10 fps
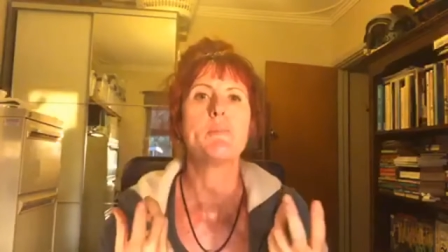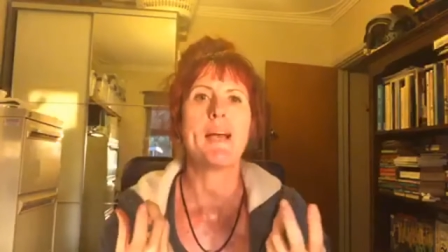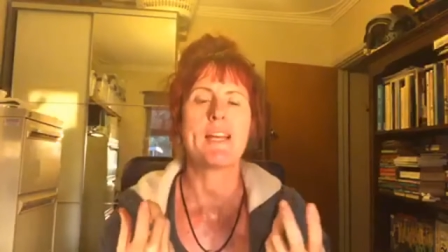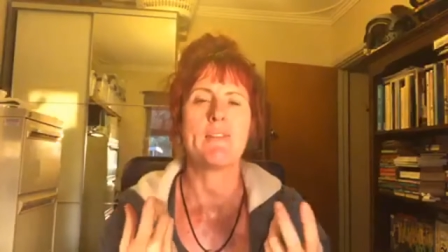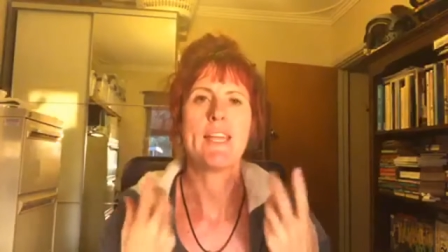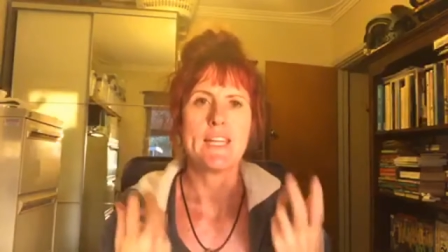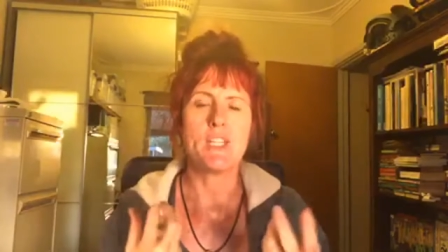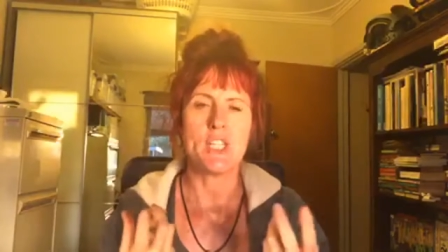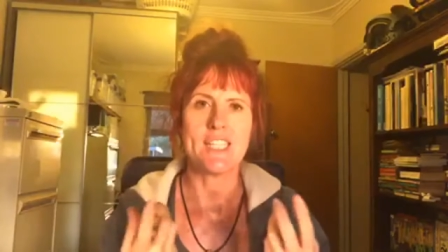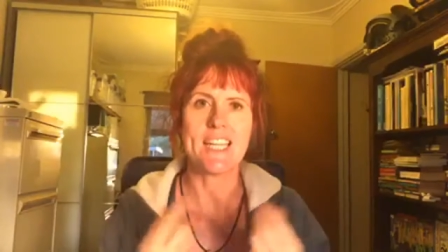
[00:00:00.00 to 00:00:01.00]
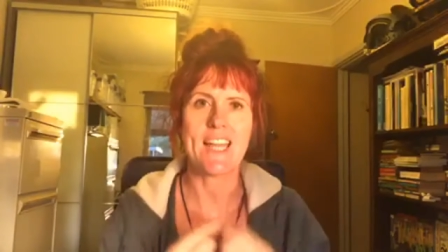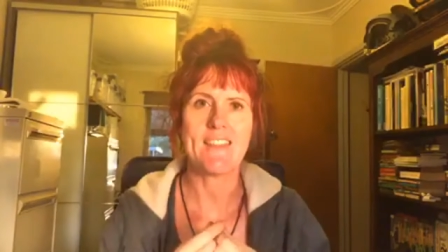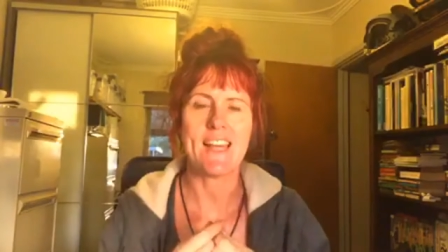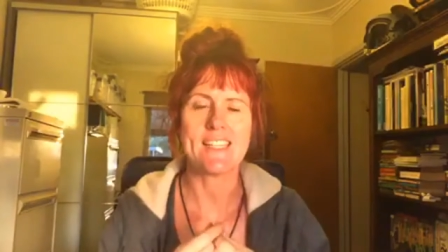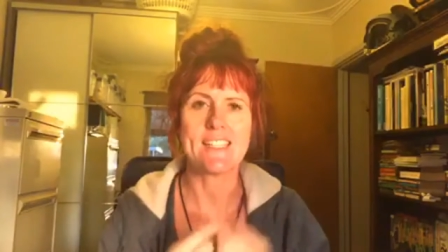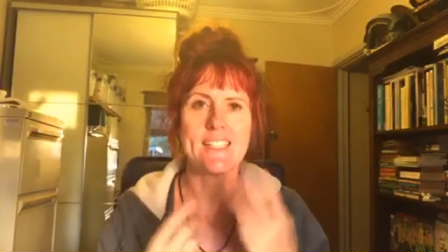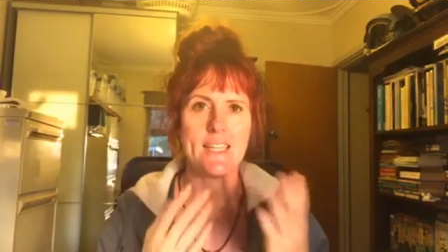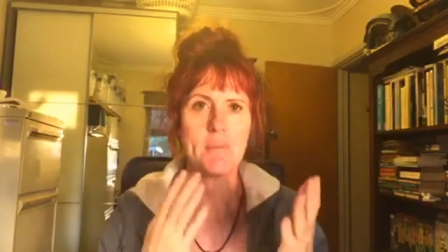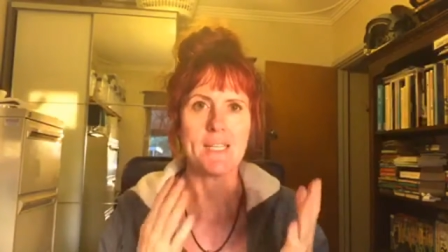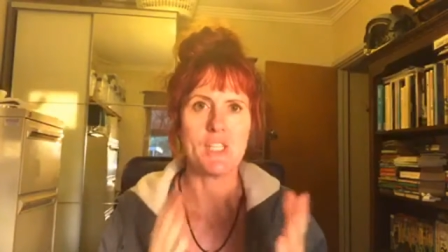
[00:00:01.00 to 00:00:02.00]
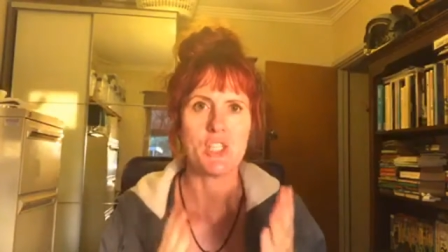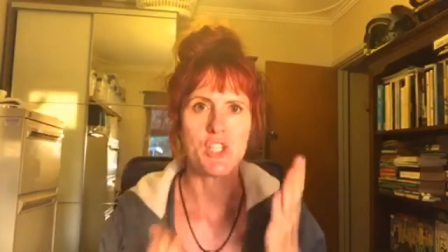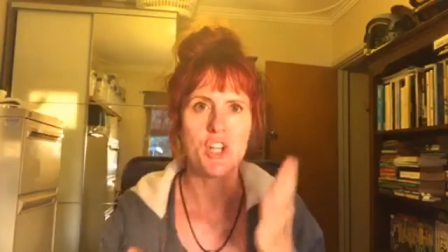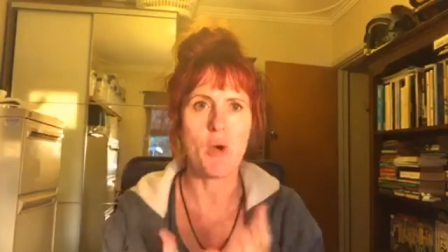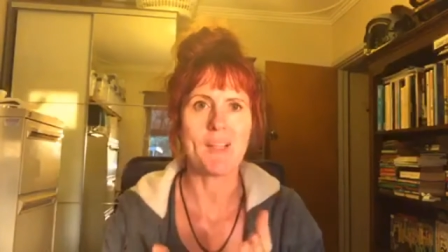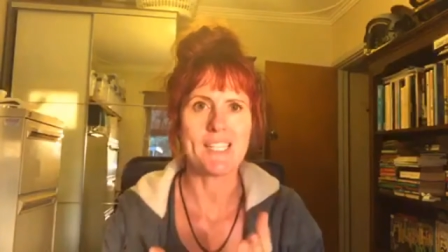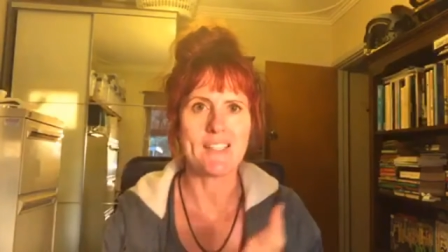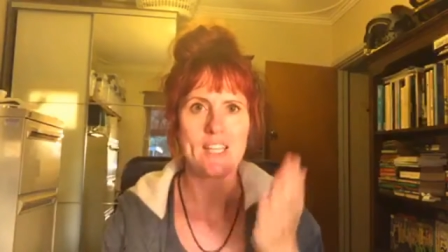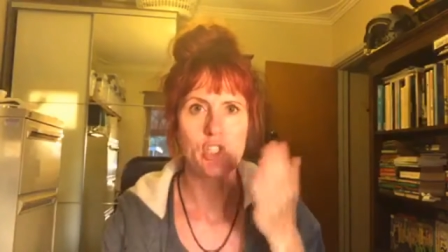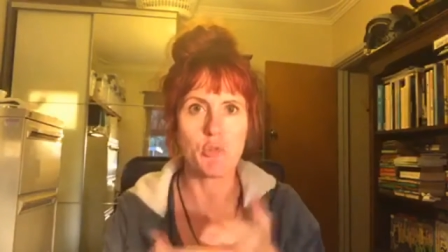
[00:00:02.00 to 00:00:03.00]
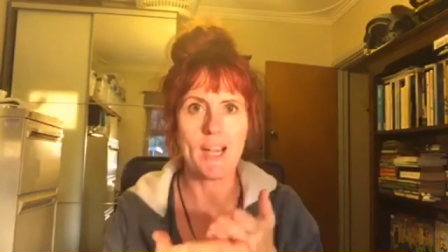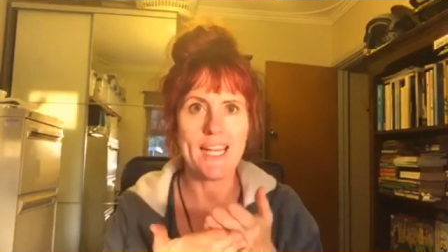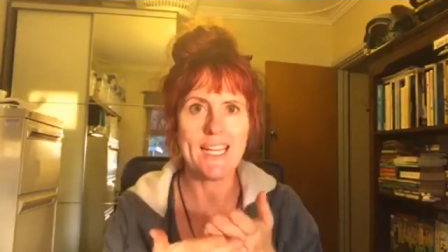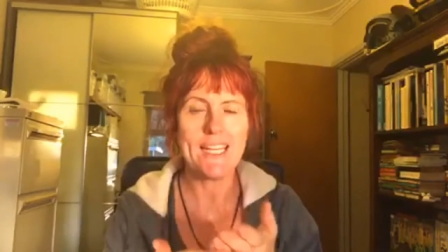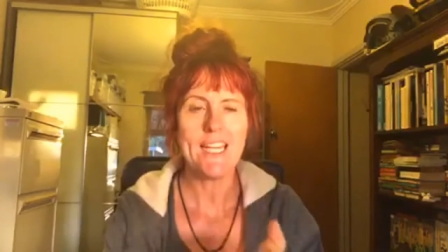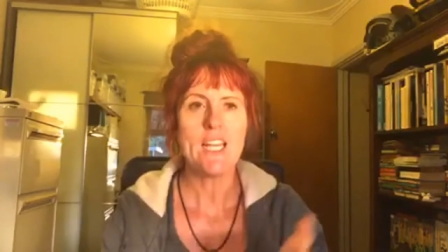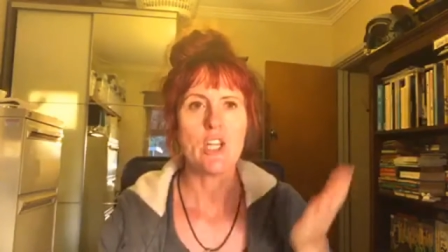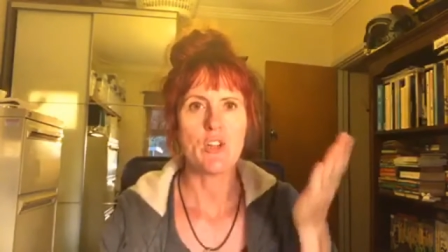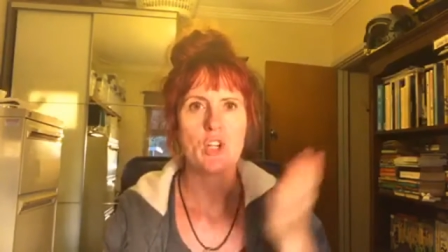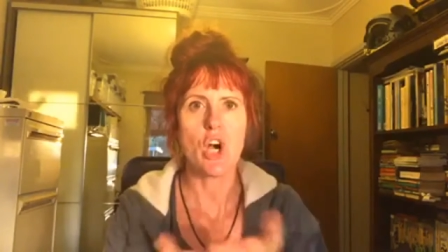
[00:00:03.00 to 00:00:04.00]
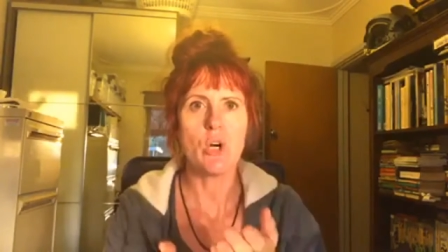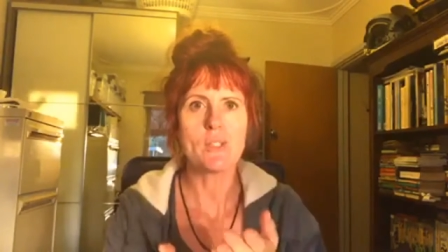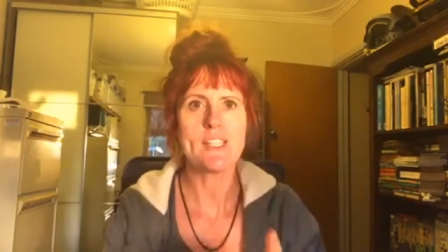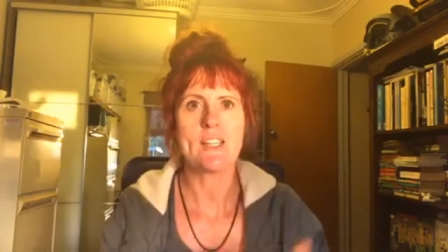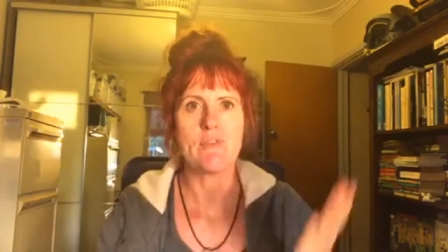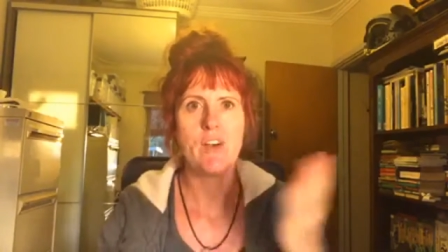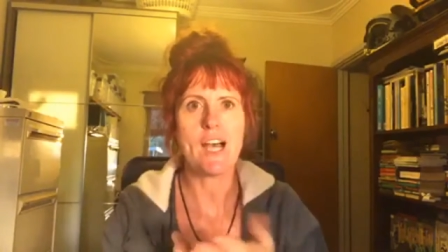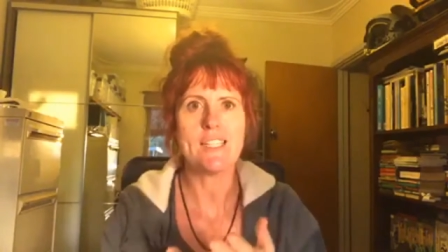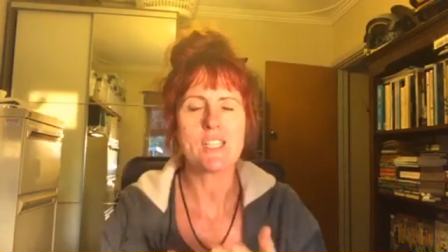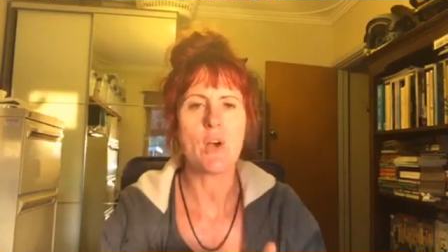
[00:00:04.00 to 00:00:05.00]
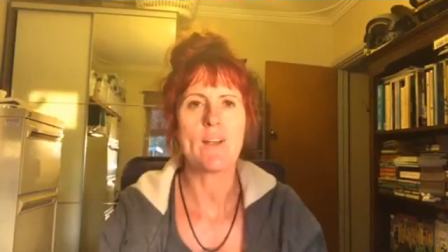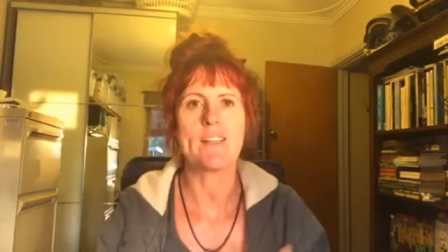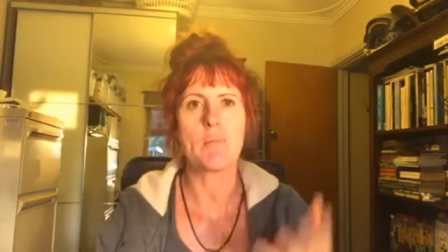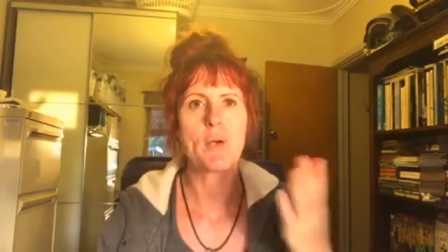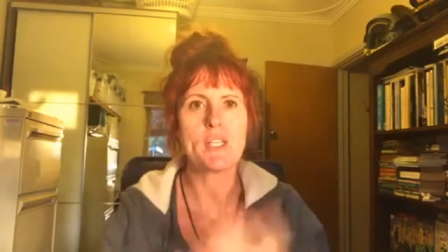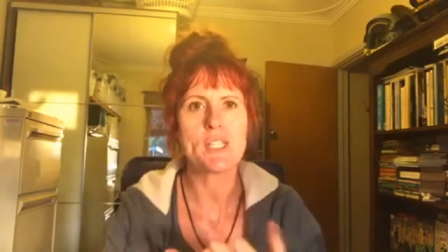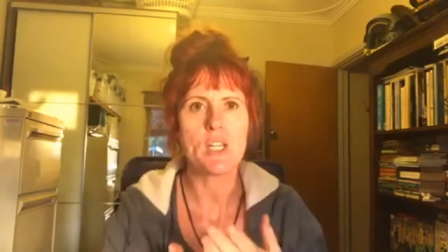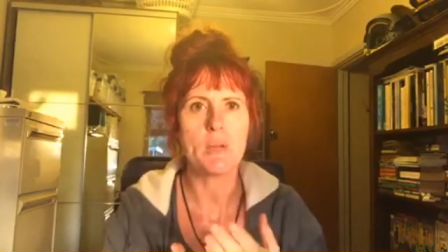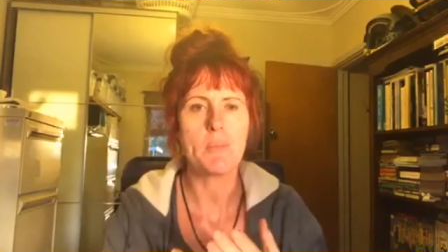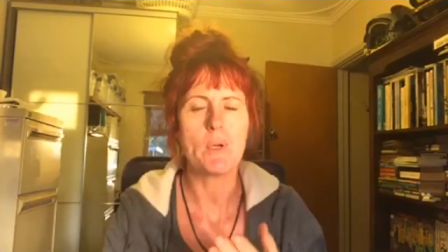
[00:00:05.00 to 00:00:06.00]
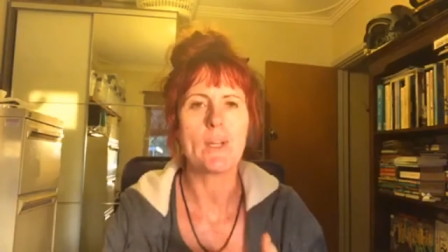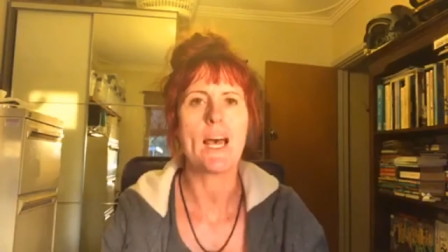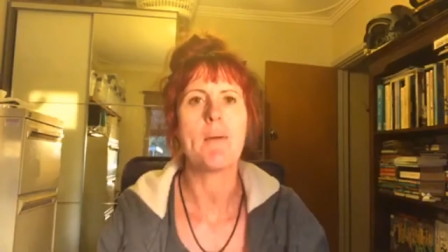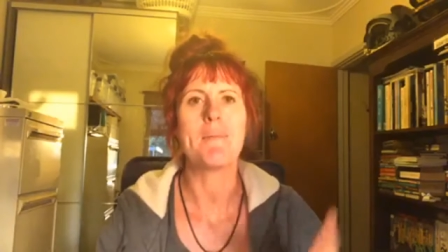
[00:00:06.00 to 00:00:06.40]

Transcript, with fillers: amount of energy to get that steam engine going, to get that train, you know, the coals in there, the fire's going, and the pressure's got to build up.